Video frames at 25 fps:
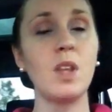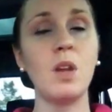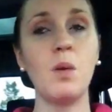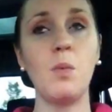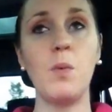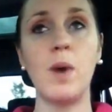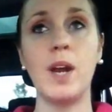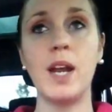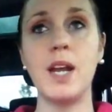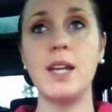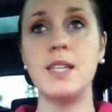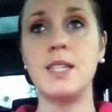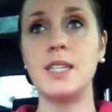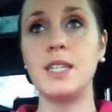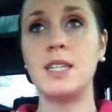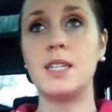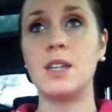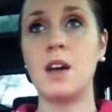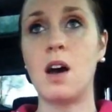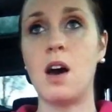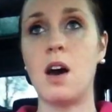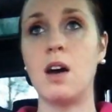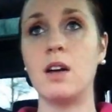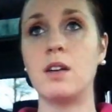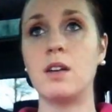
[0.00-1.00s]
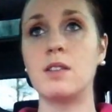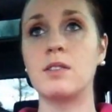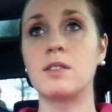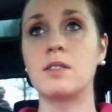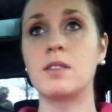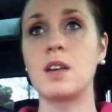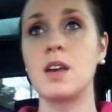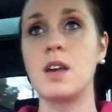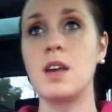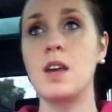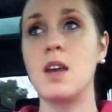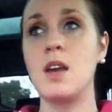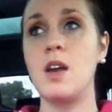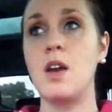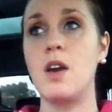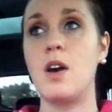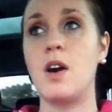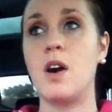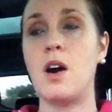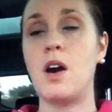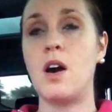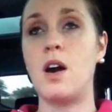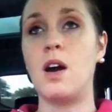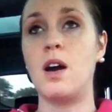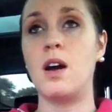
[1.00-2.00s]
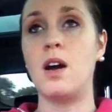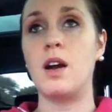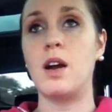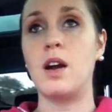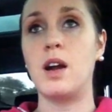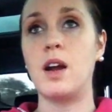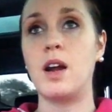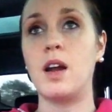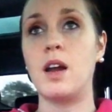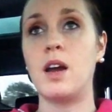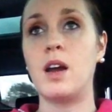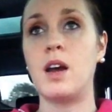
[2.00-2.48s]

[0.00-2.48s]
when I detox are